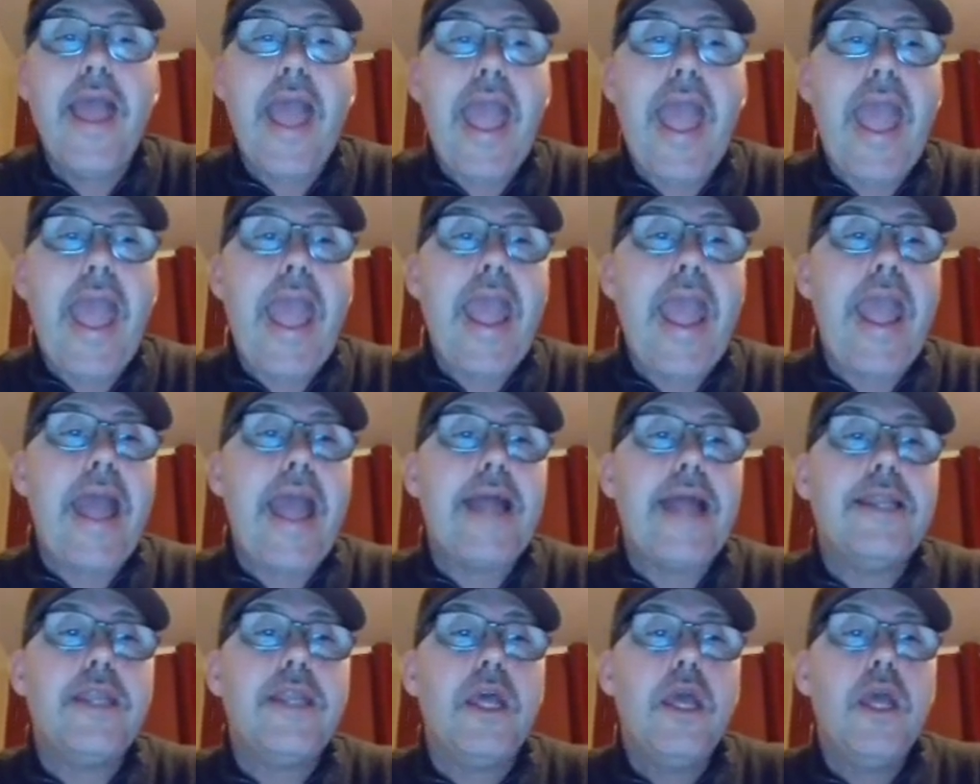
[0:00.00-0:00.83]

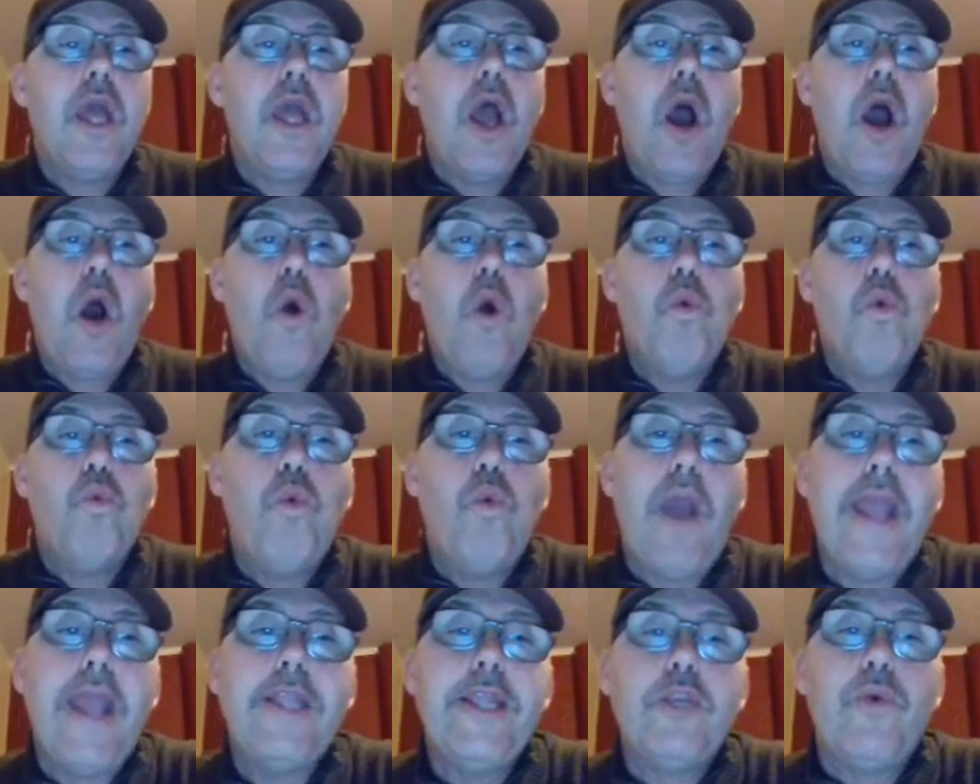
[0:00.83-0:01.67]
And a
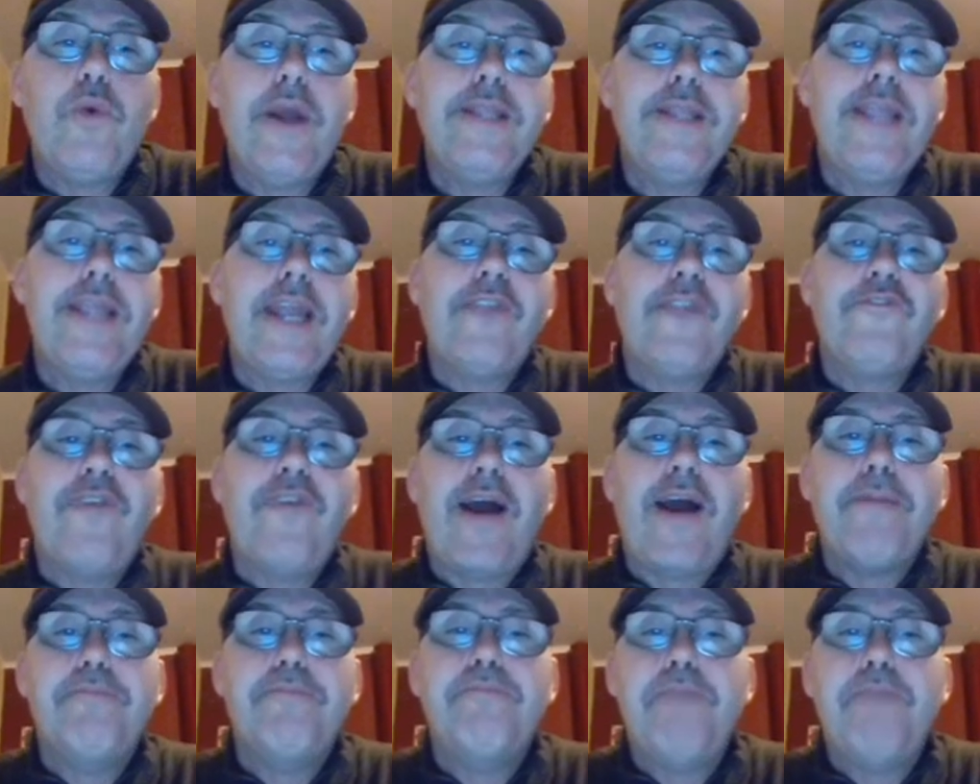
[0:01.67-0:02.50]
way to
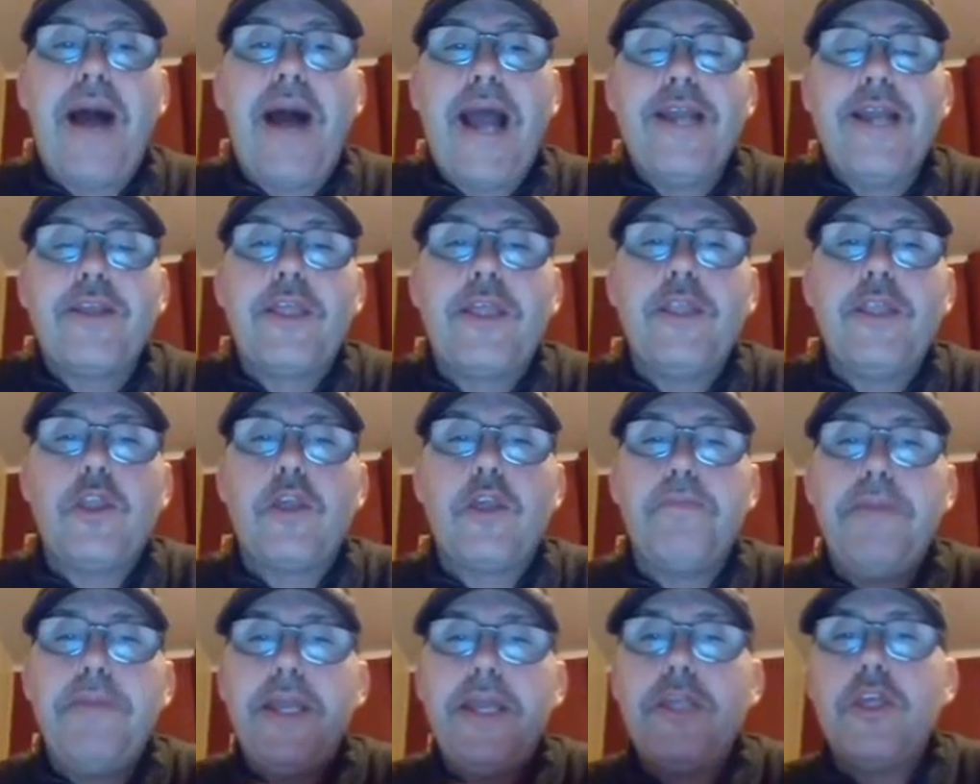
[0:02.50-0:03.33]
identify bias in
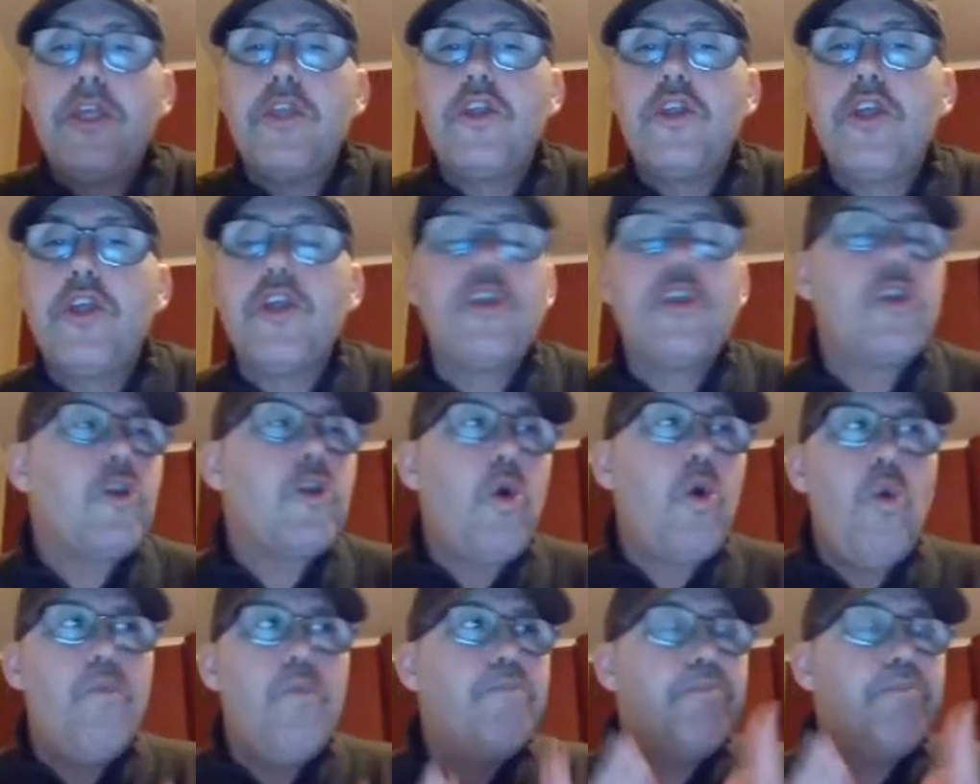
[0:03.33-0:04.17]
speech is just
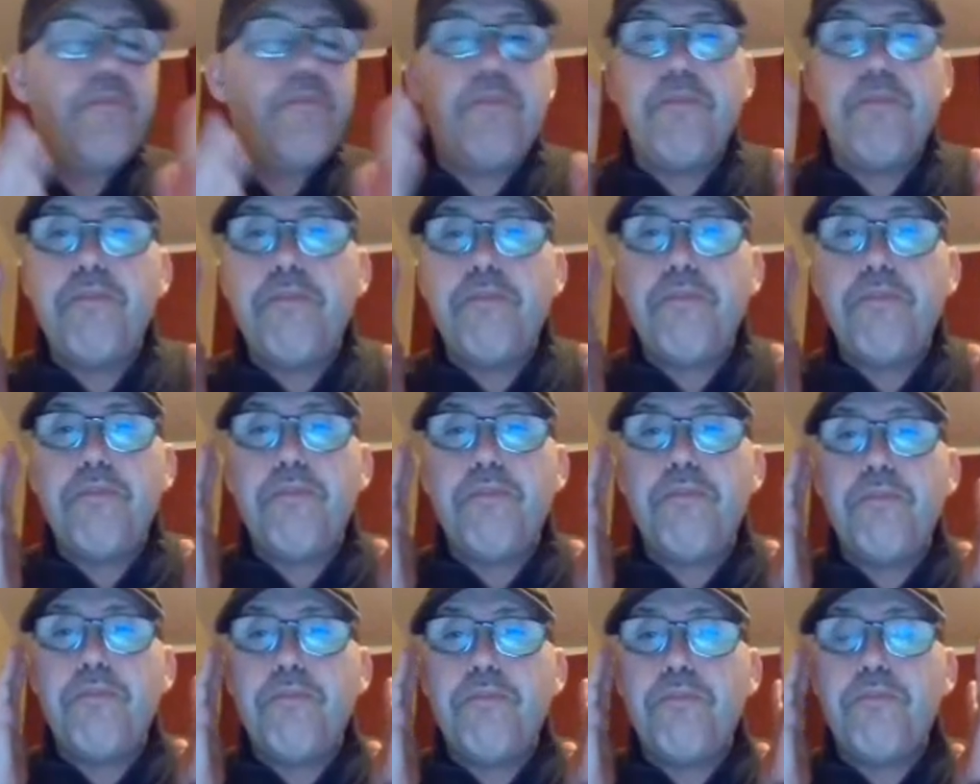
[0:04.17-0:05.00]
so
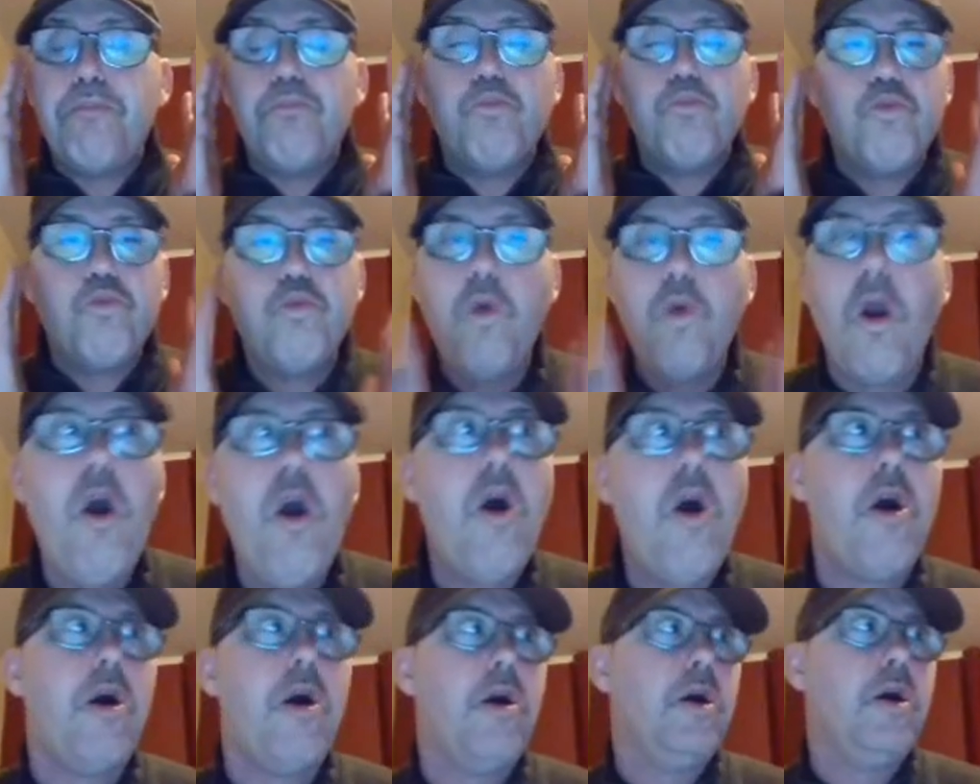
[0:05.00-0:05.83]

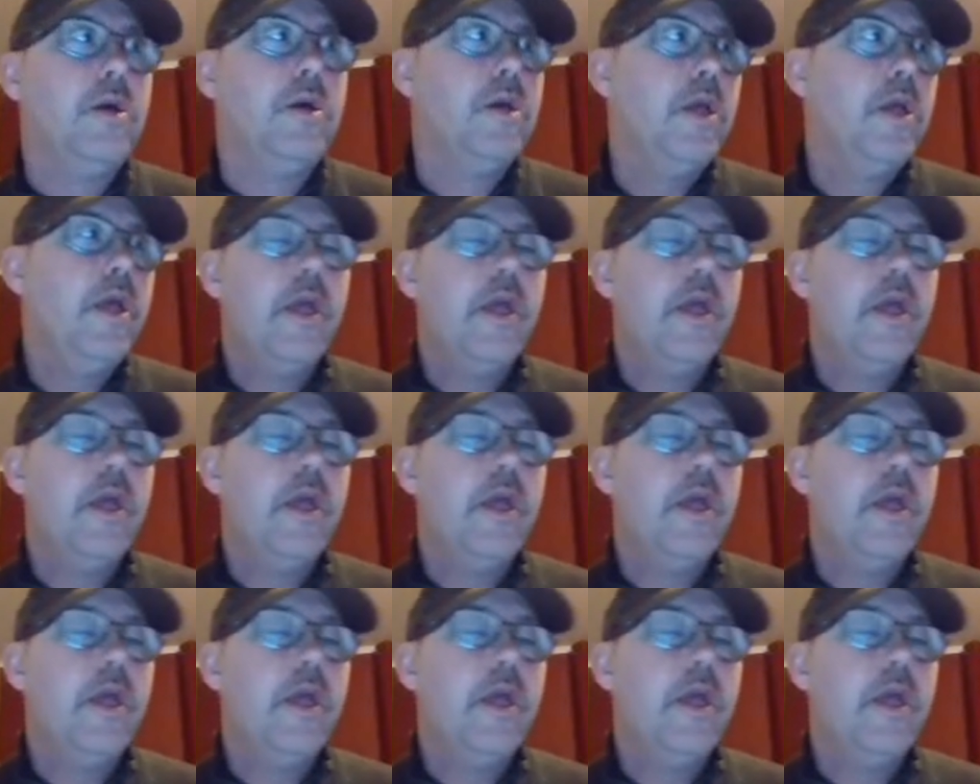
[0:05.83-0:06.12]
wrong.